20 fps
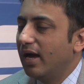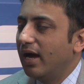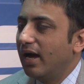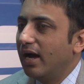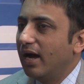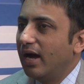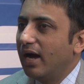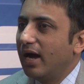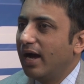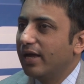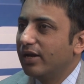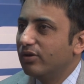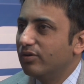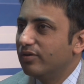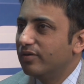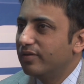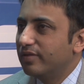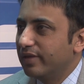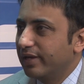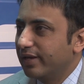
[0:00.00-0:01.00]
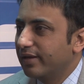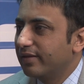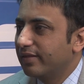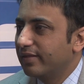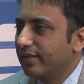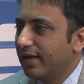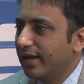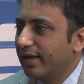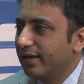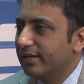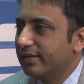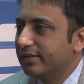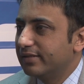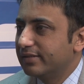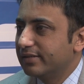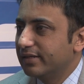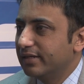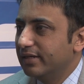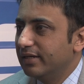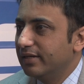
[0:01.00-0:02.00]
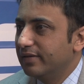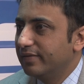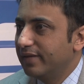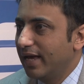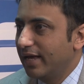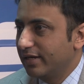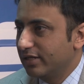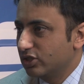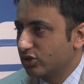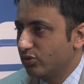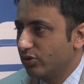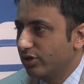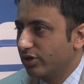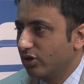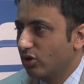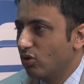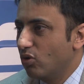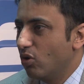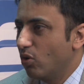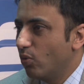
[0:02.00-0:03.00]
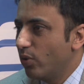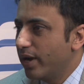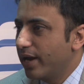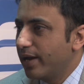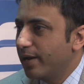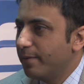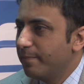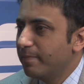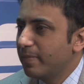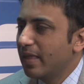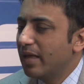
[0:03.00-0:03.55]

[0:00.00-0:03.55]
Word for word: Uh, I don't think that uh, that is going to go away,